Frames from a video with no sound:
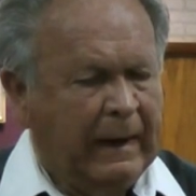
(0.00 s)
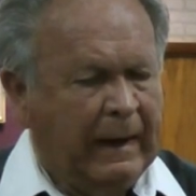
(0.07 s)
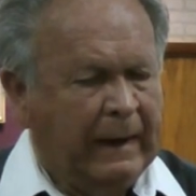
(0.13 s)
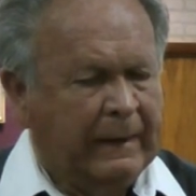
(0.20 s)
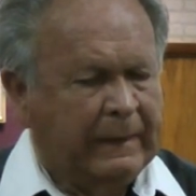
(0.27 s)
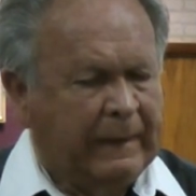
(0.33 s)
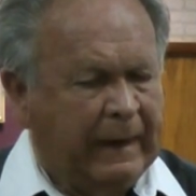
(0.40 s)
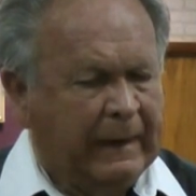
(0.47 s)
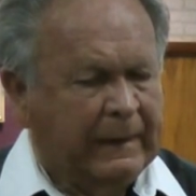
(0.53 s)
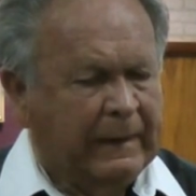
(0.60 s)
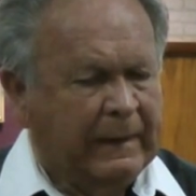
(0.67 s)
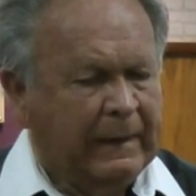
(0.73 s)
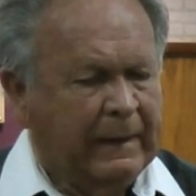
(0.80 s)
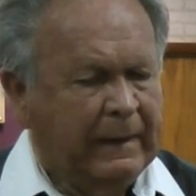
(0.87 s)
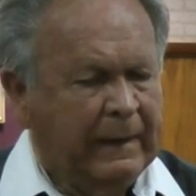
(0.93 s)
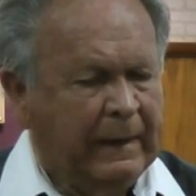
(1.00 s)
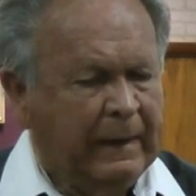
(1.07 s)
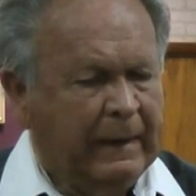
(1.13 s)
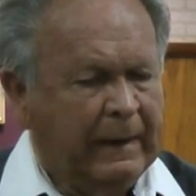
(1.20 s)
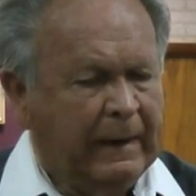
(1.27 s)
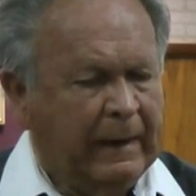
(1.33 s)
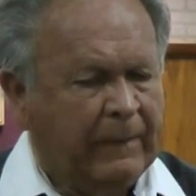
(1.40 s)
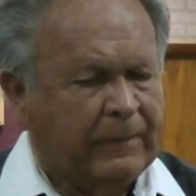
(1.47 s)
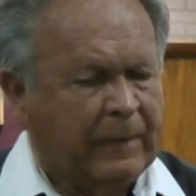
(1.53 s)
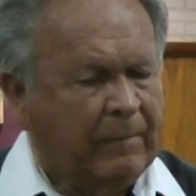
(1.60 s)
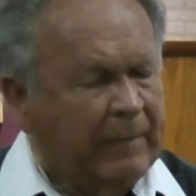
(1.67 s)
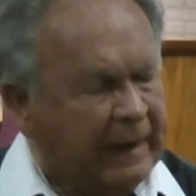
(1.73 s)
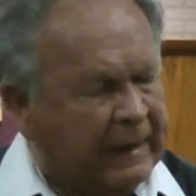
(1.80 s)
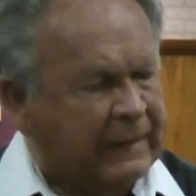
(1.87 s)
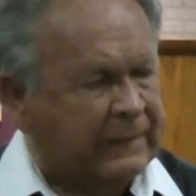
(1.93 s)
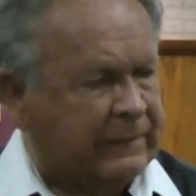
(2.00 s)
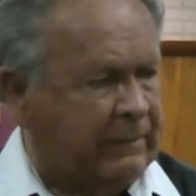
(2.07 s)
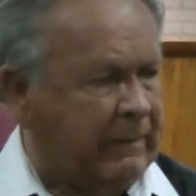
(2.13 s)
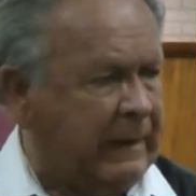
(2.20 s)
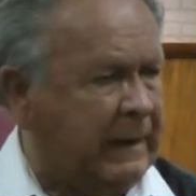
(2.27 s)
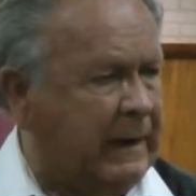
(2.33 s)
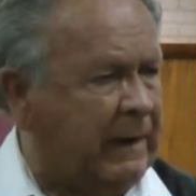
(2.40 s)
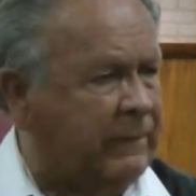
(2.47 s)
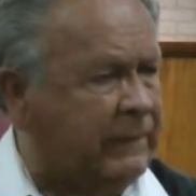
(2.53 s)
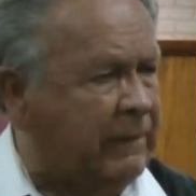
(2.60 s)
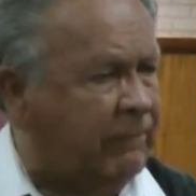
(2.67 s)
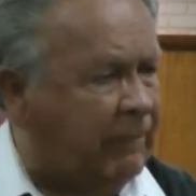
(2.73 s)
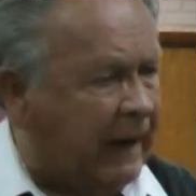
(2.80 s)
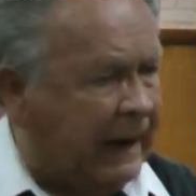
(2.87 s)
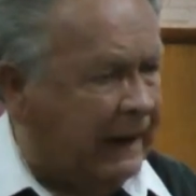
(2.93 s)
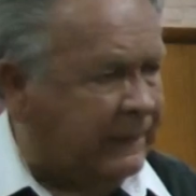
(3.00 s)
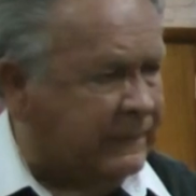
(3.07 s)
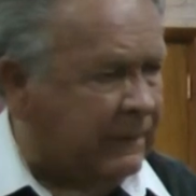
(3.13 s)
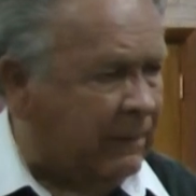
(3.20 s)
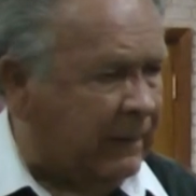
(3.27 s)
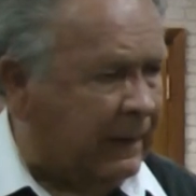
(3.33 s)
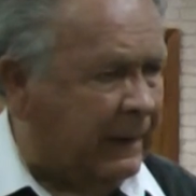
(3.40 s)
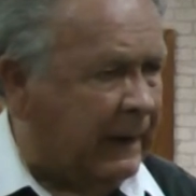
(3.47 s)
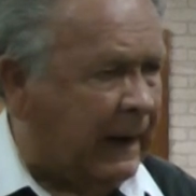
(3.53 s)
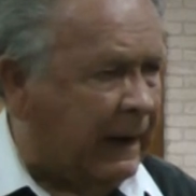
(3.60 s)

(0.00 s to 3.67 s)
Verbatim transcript: and then if the ministry gives advice on it,